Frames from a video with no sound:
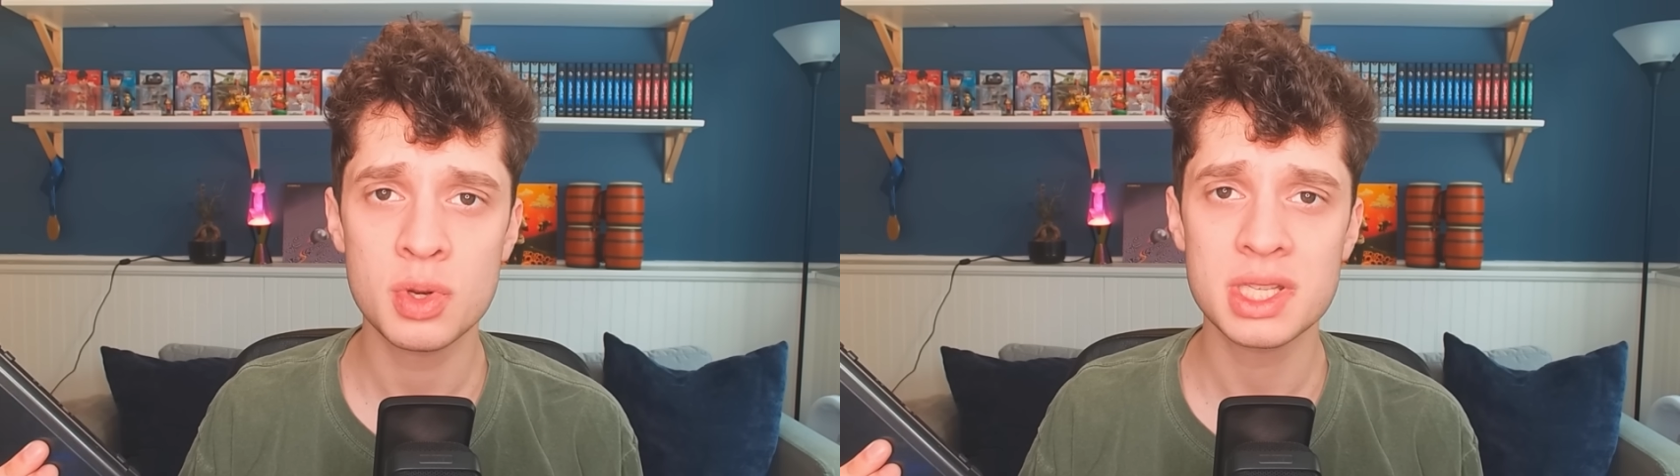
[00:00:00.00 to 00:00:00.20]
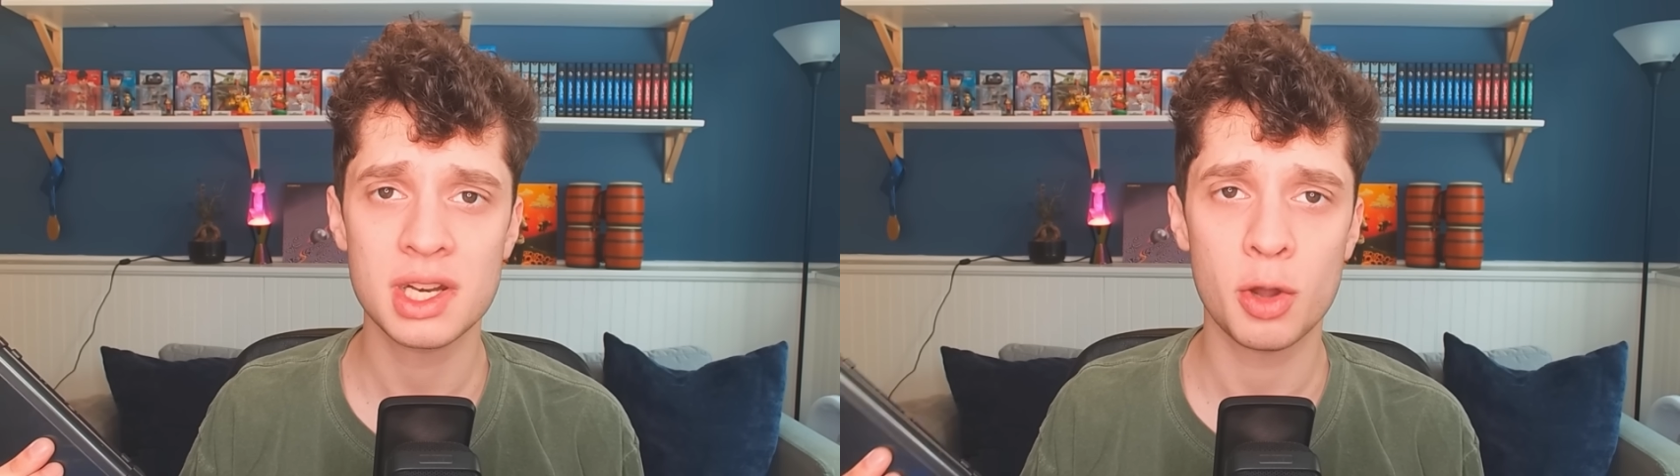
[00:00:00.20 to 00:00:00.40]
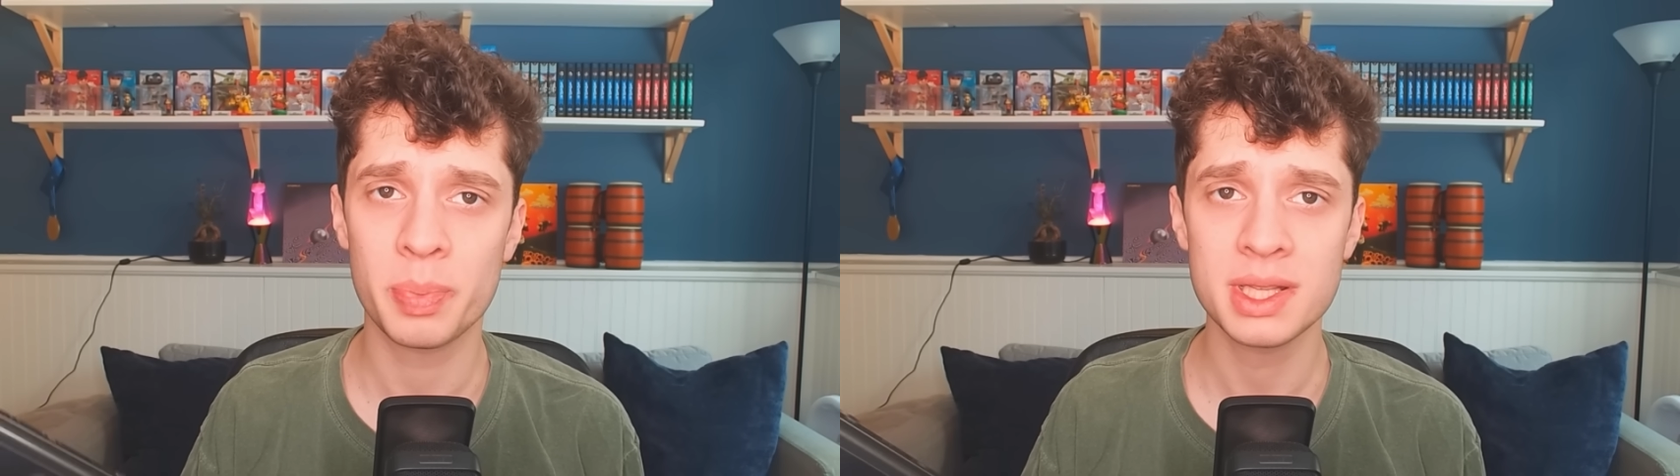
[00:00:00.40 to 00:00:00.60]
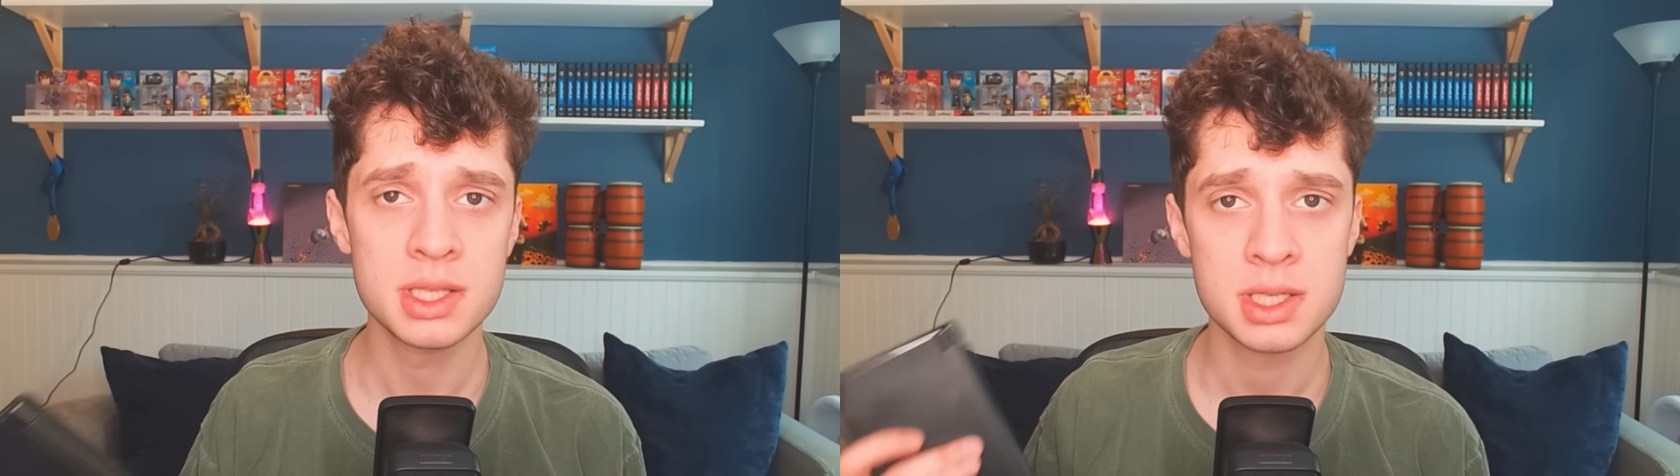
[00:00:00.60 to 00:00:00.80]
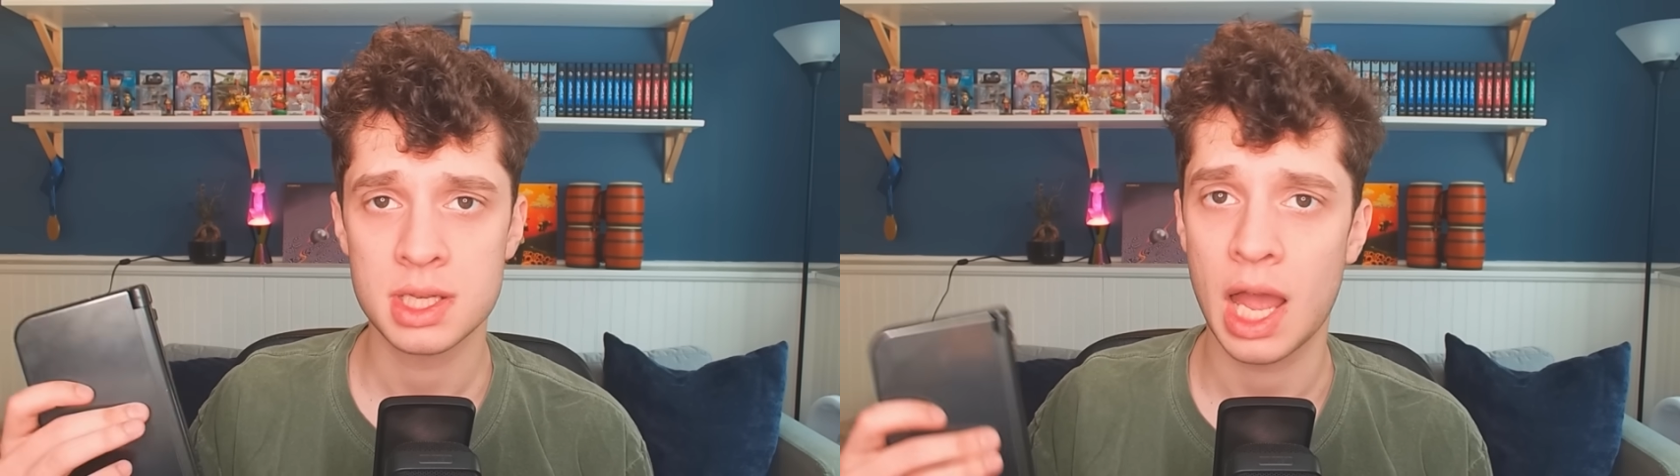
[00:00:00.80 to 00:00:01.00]
as it
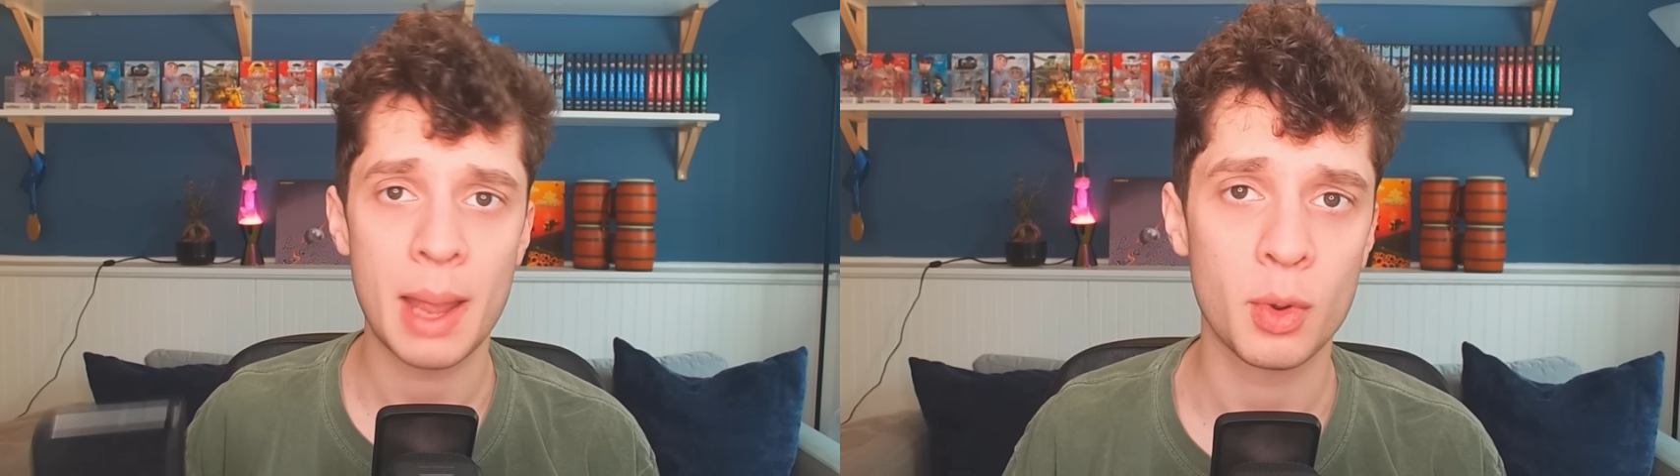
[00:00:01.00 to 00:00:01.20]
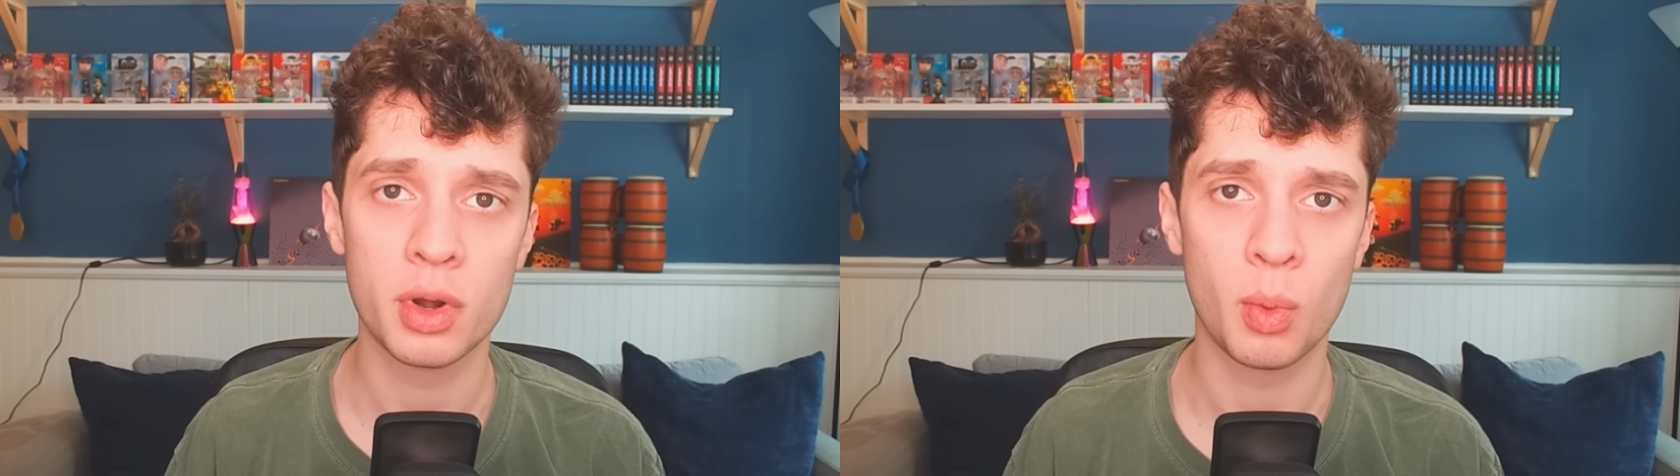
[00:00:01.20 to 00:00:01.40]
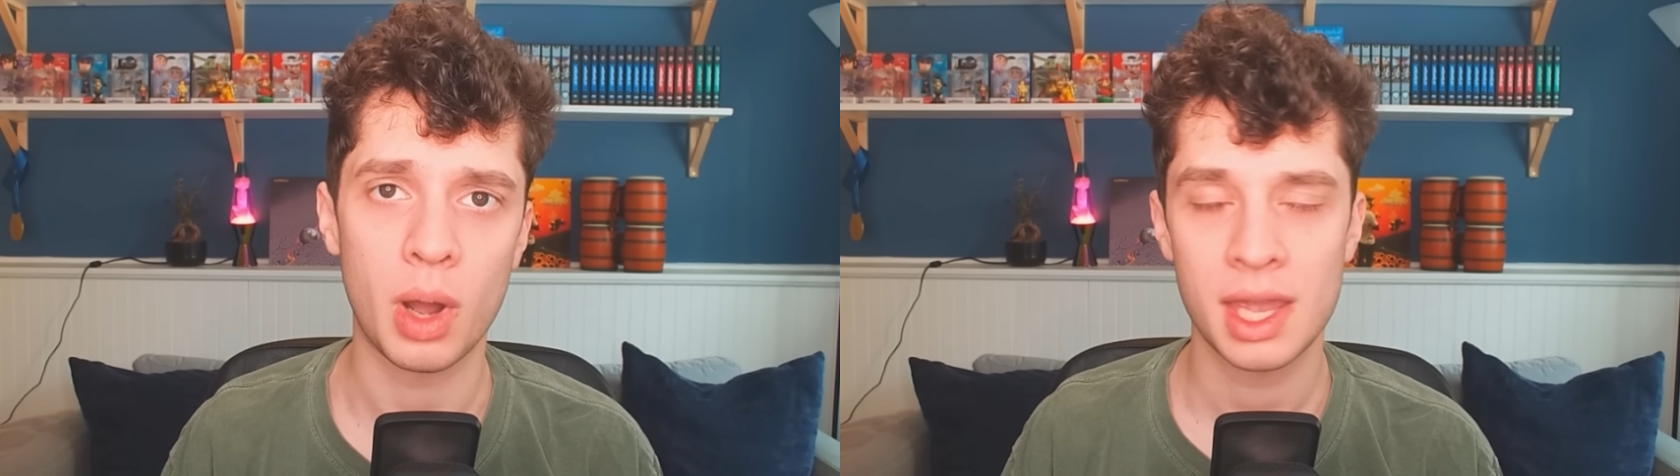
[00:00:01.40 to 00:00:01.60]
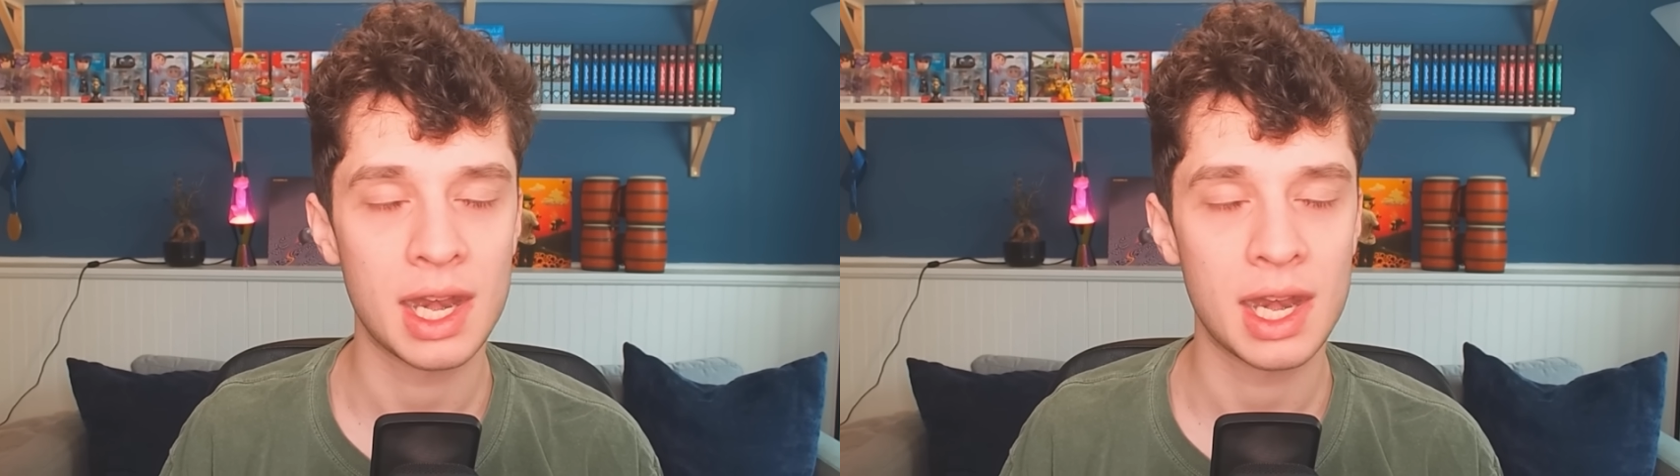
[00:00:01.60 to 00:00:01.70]
opens, I'm gonna walk.